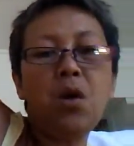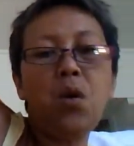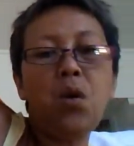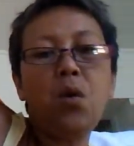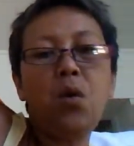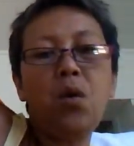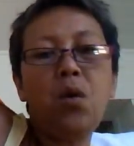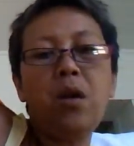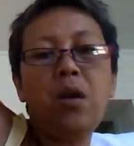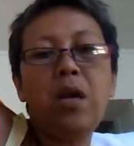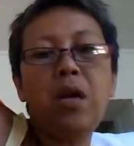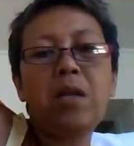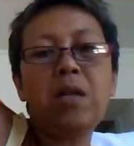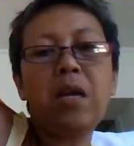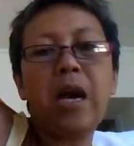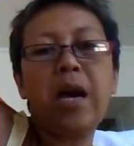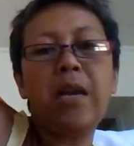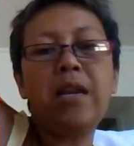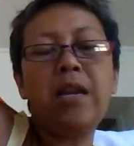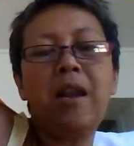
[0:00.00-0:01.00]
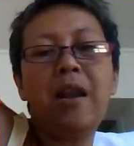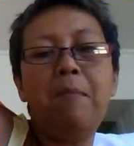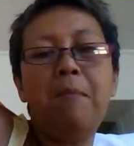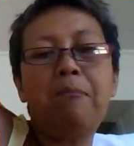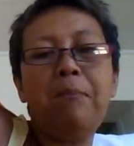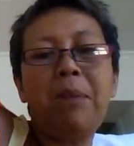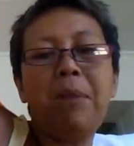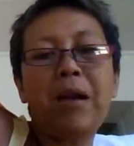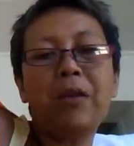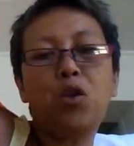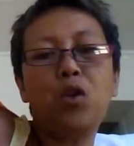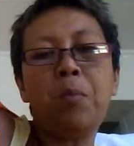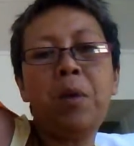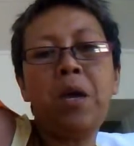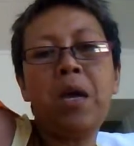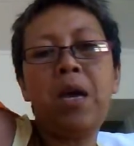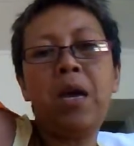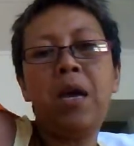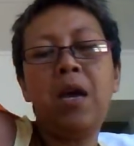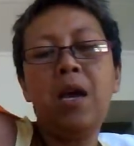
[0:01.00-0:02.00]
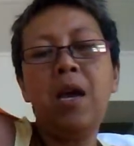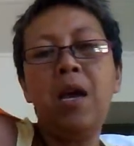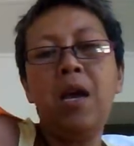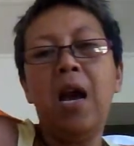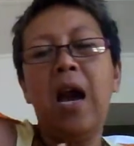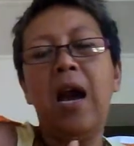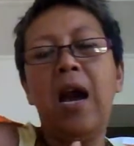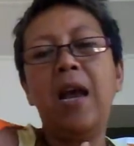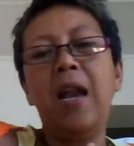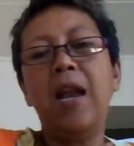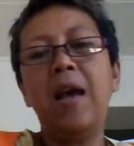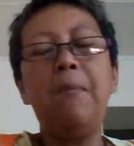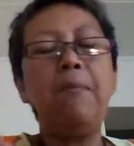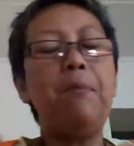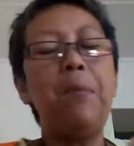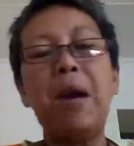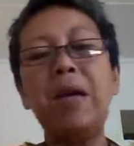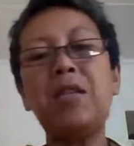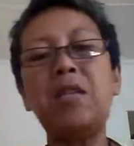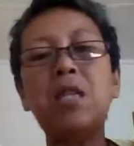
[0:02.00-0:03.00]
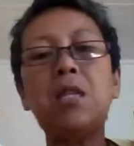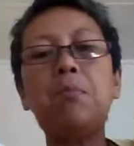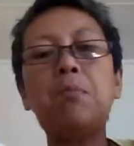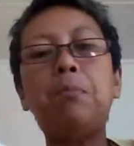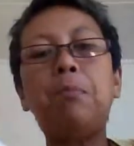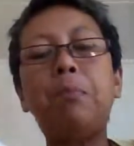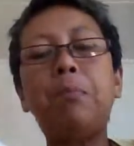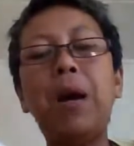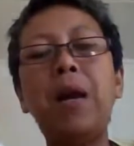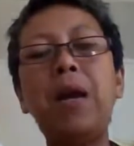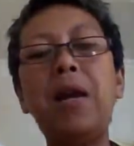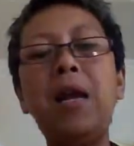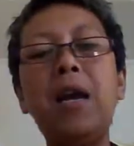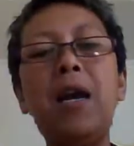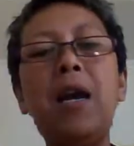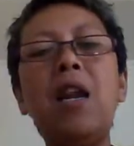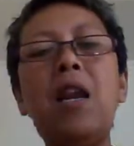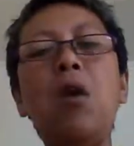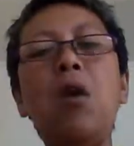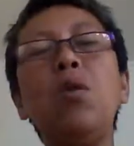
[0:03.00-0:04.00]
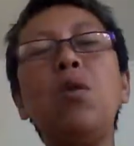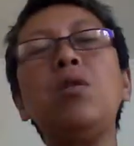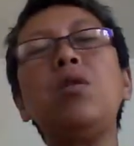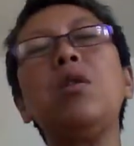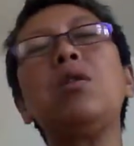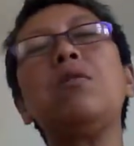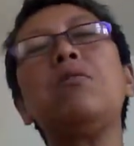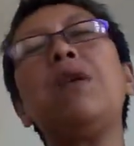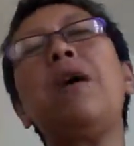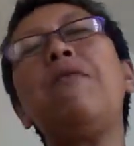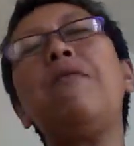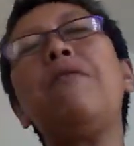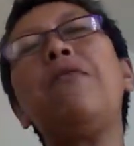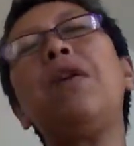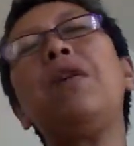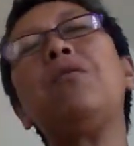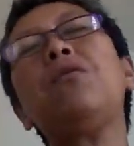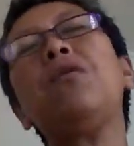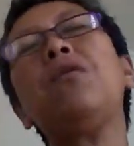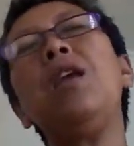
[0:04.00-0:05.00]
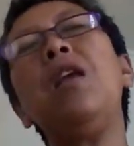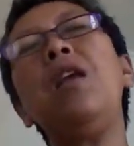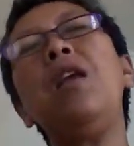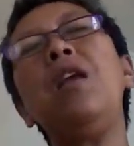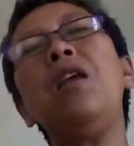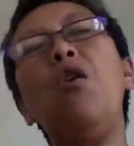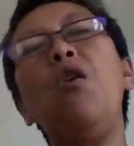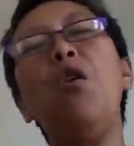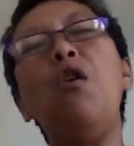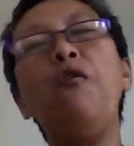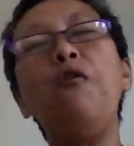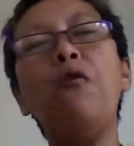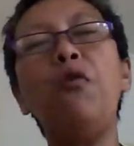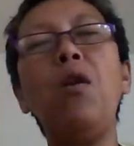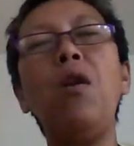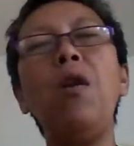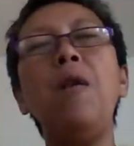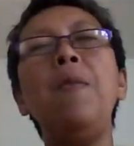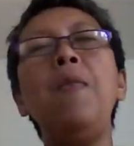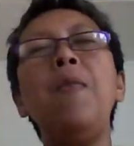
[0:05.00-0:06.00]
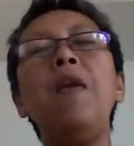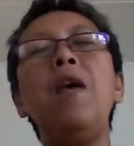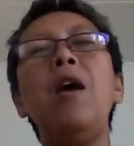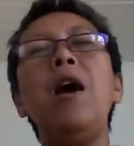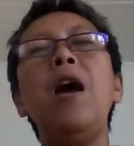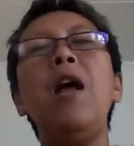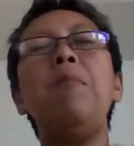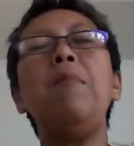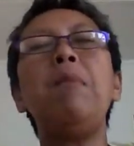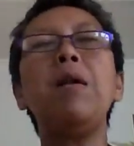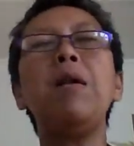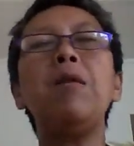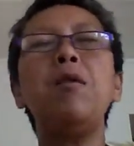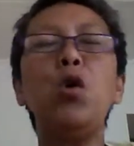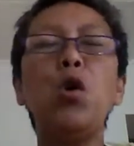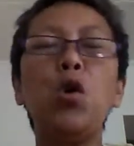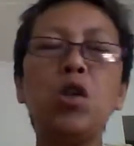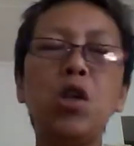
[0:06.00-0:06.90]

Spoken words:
So it had a lumpectomy, and I just panicked, and I felt really awful. And